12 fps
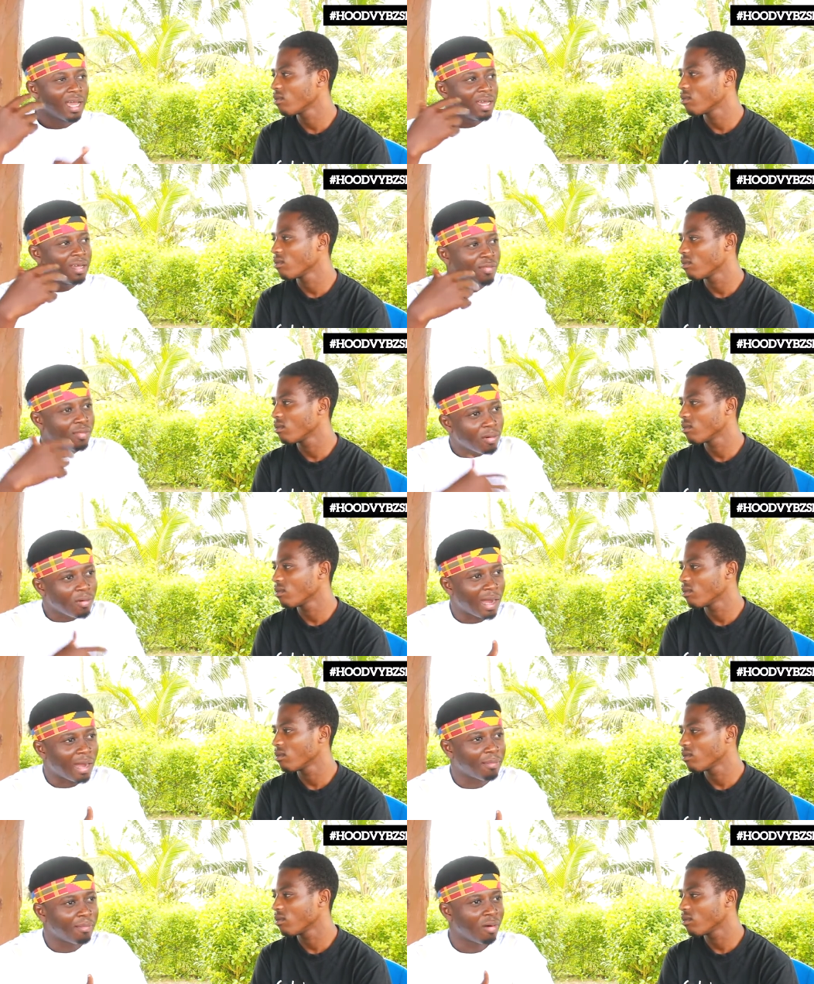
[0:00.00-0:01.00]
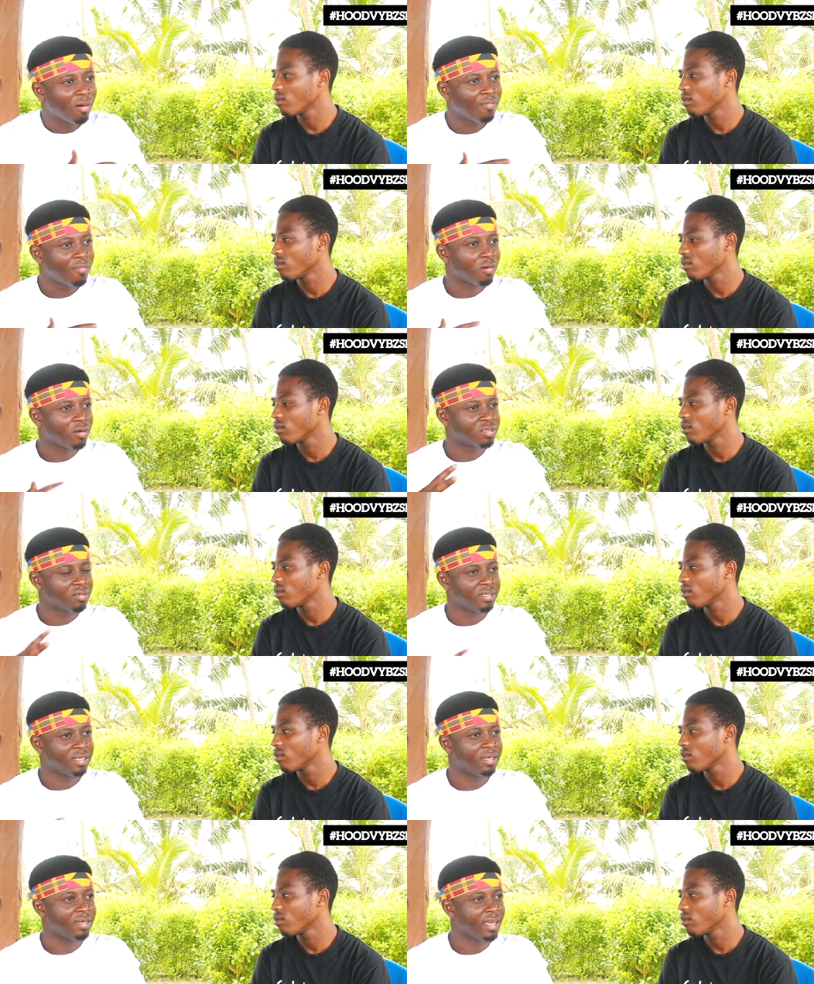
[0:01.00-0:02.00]
Speaker 1: though I'm more focused on
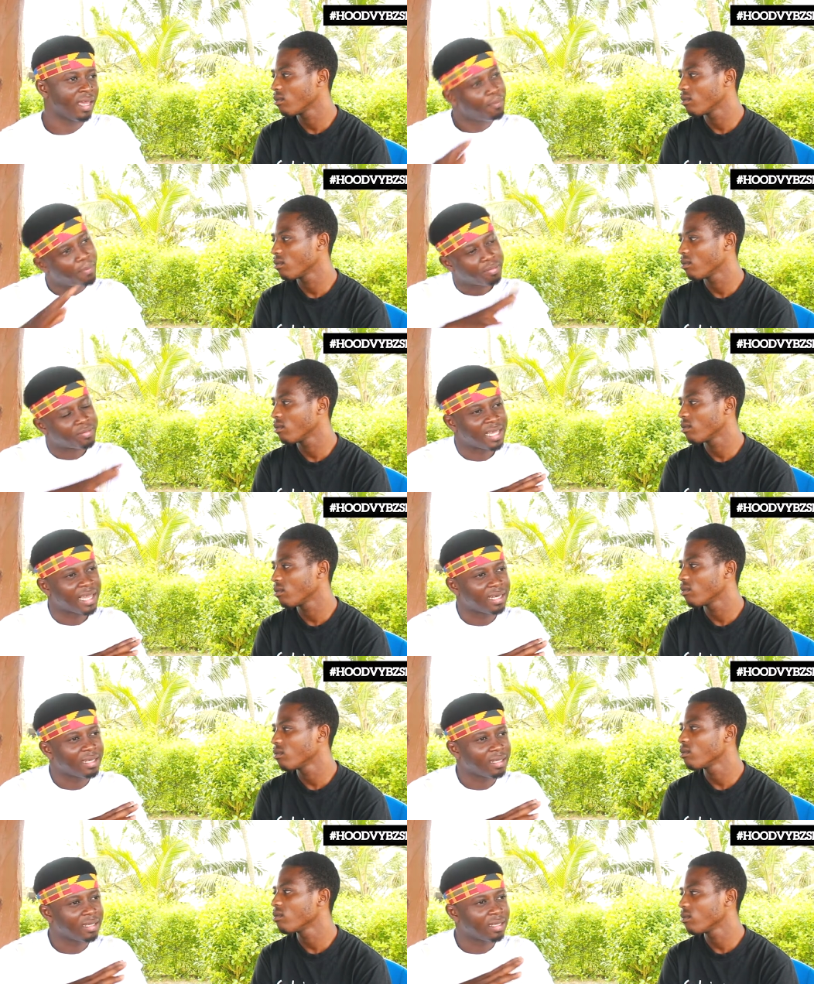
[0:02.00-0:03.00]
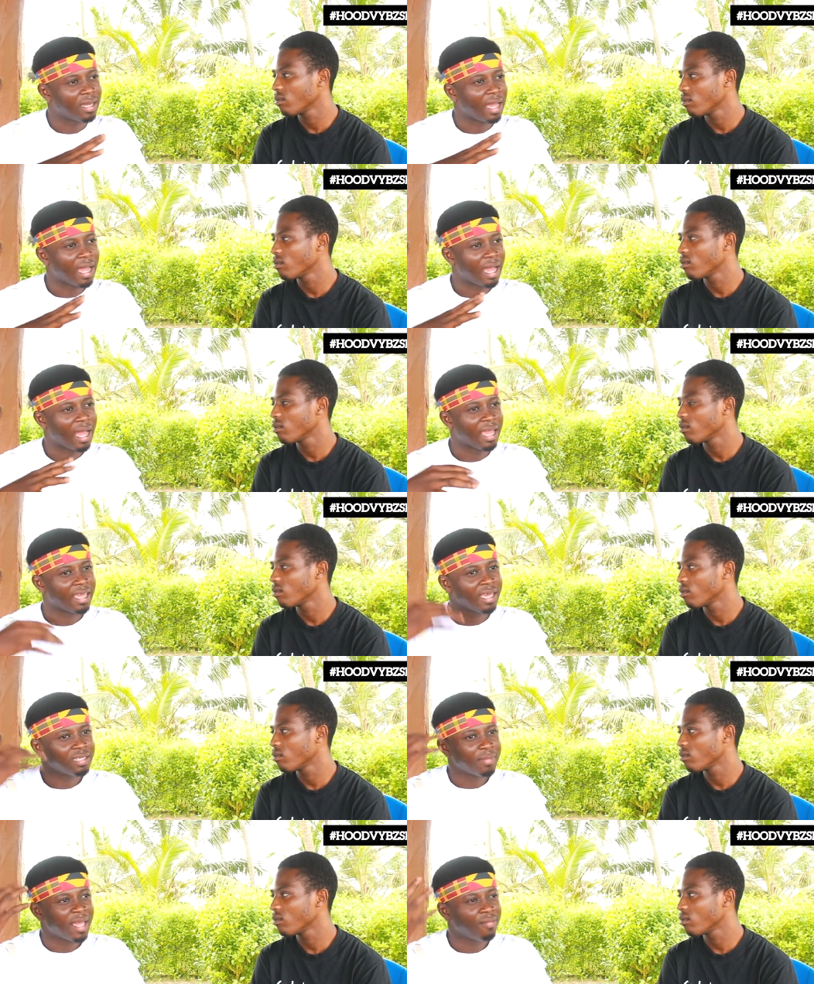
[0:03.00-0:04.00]
the hip hop side, I
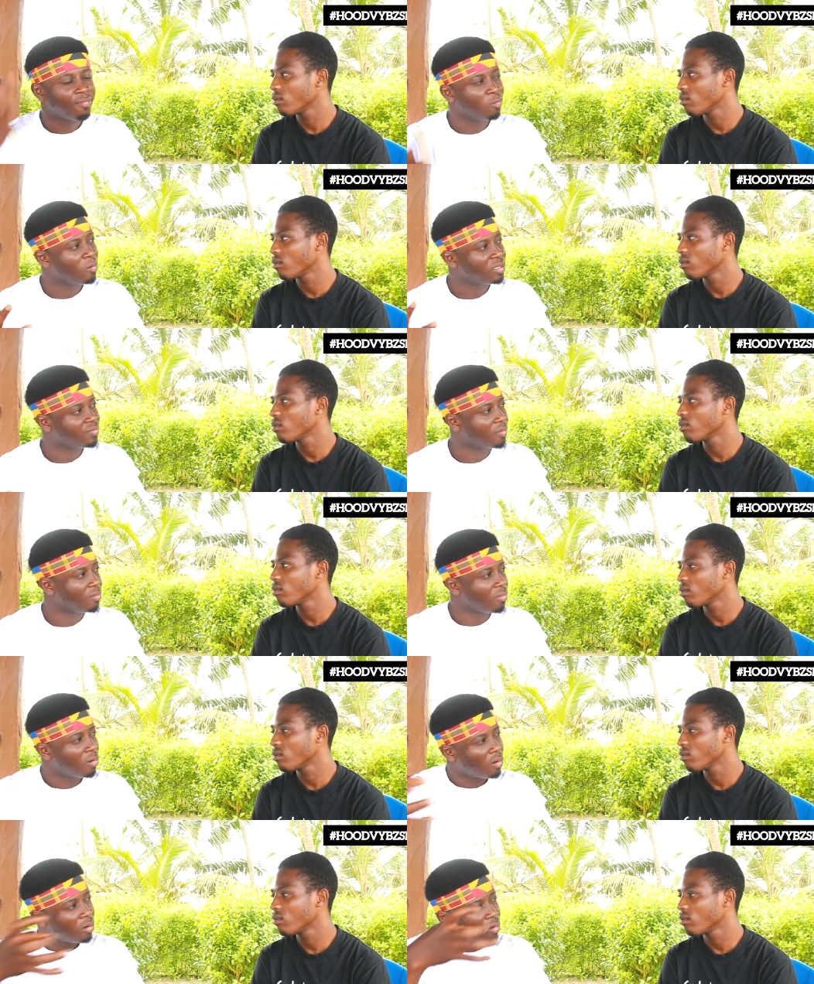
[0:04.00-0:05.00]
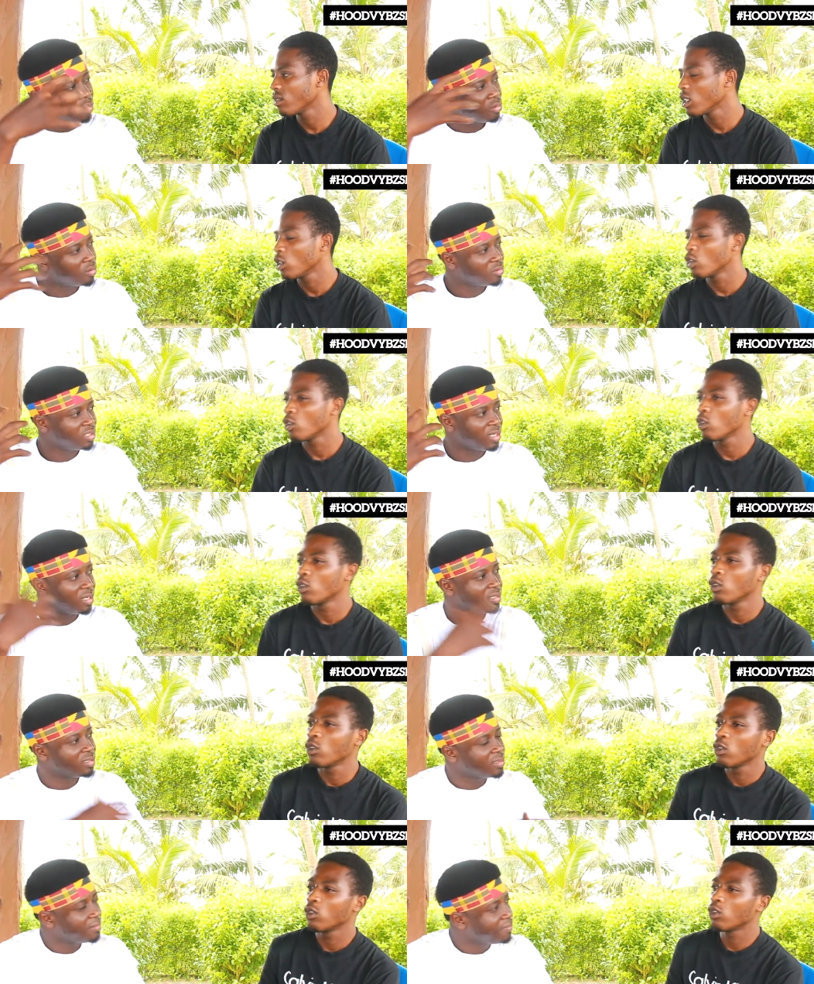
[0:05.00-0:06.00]
get my influence from all those
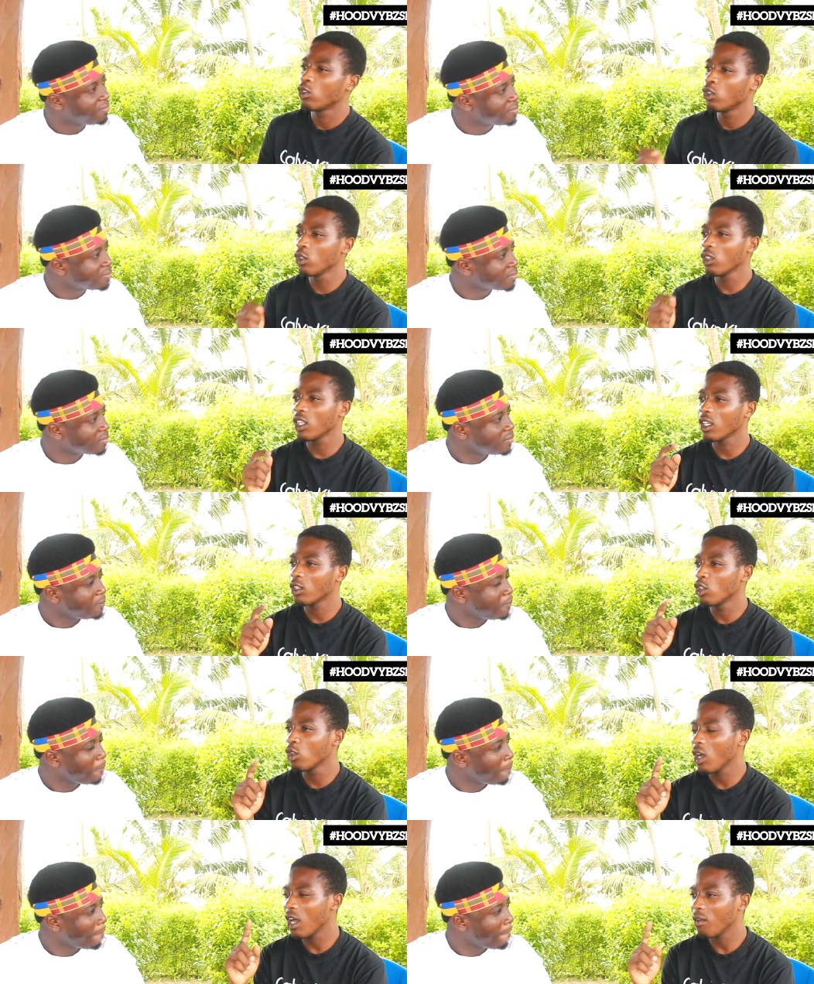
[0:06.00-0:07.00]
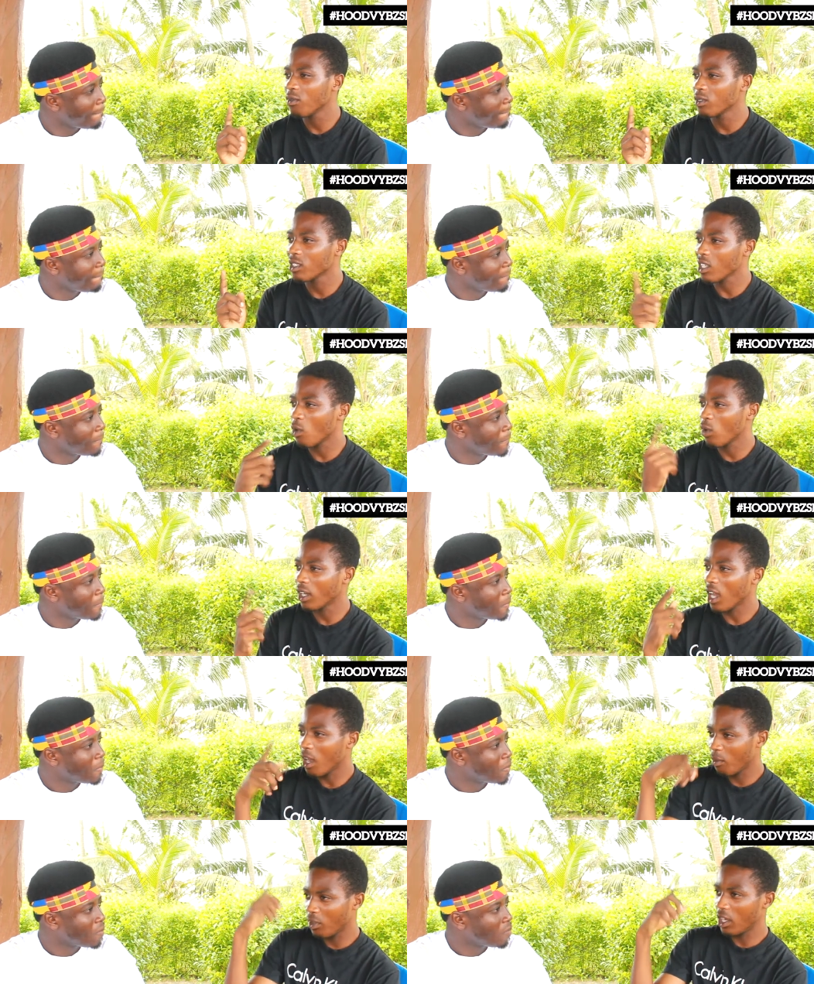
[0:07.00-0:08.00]
genres.
Speaker 2: Do you think? Do you have someone
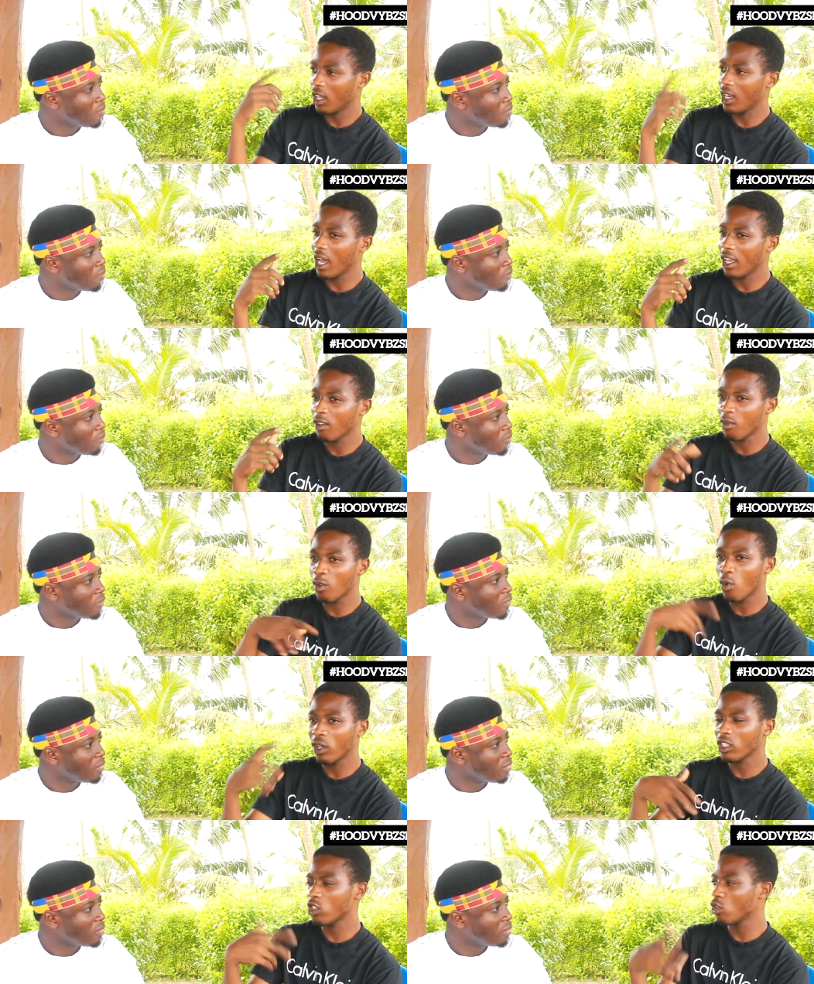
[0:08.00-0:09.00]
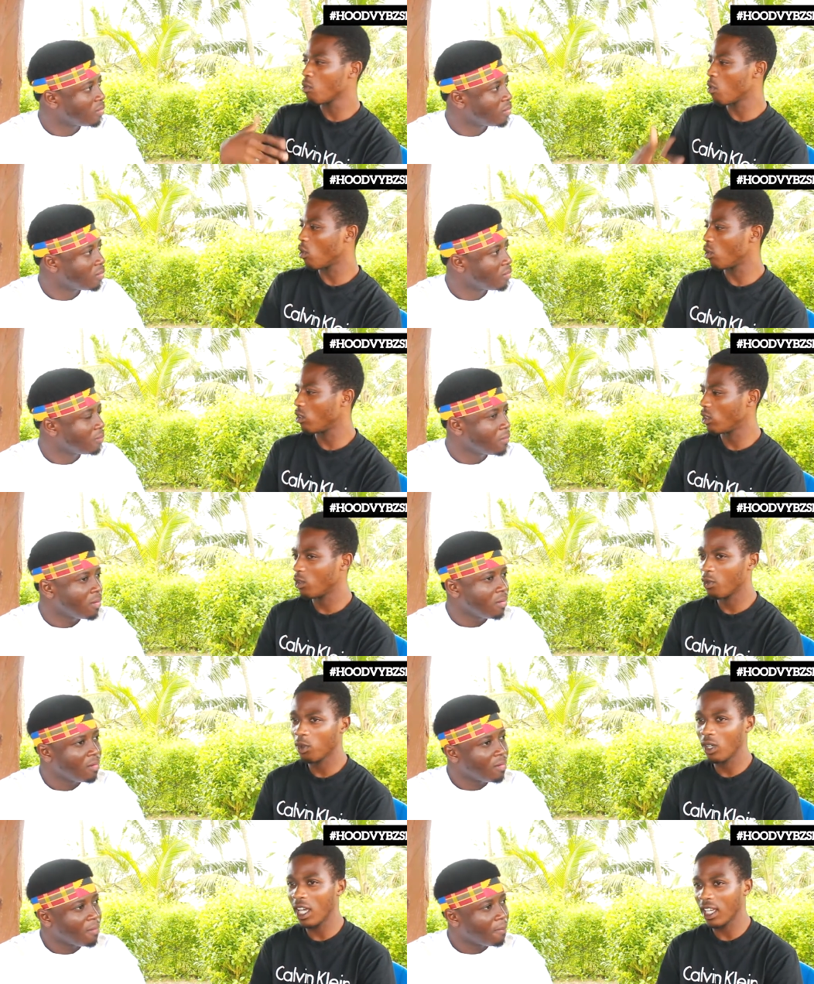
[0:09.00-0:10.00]
up there that influence you more? You
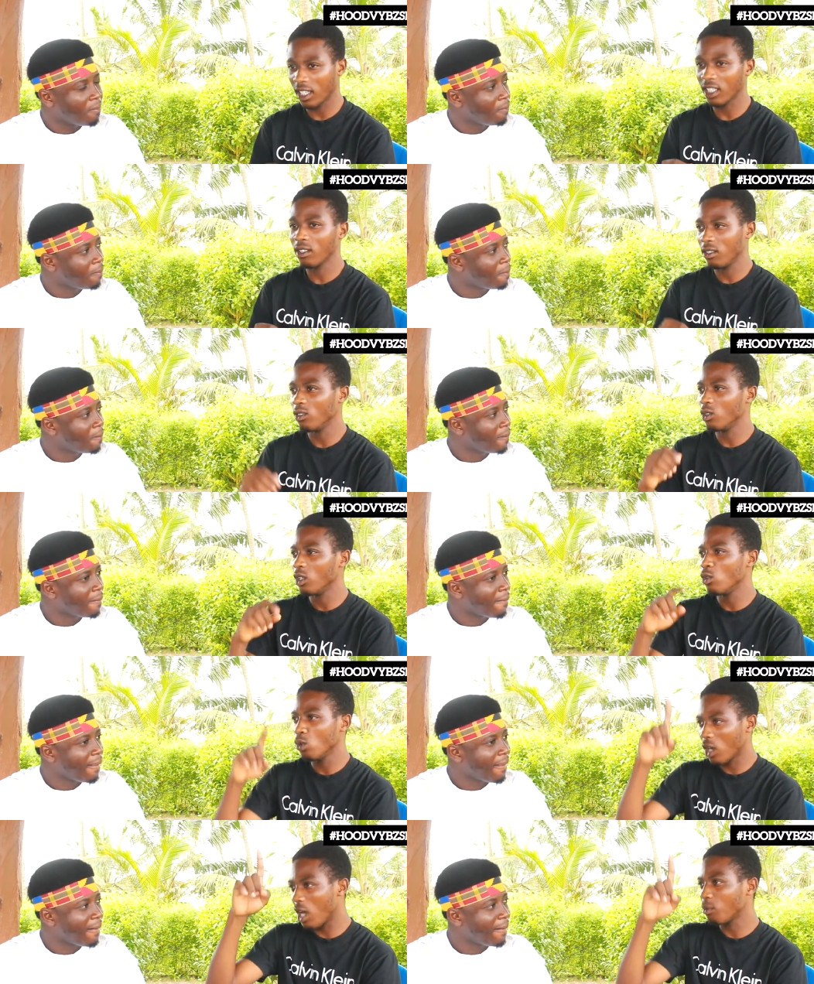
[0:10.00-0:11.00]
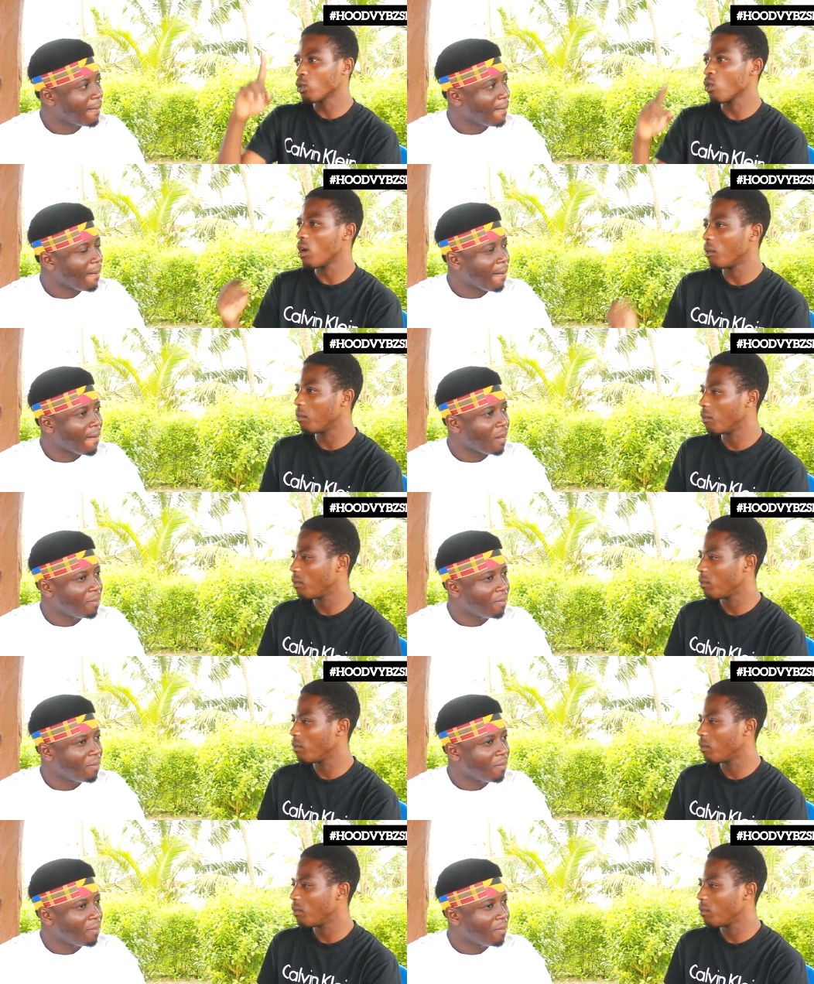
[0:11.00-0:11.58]
feel like you look up to him.